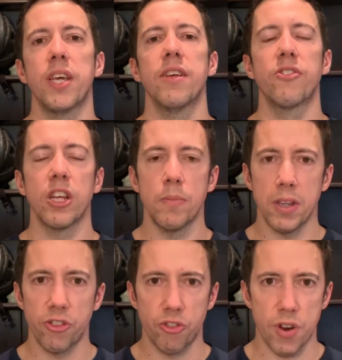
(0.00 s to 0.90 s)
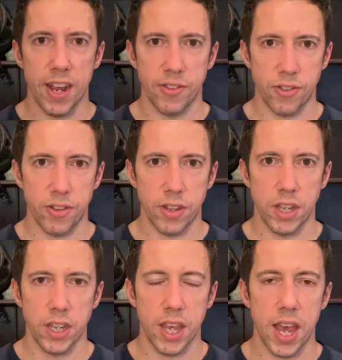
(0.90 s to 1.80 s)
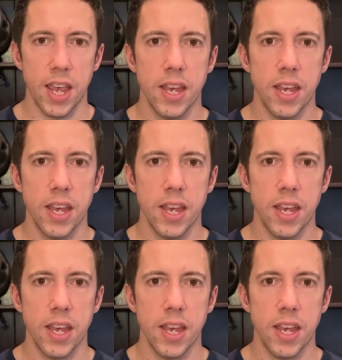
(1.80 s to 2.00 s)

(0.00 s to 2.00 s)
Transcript: is going to be stressed, okay?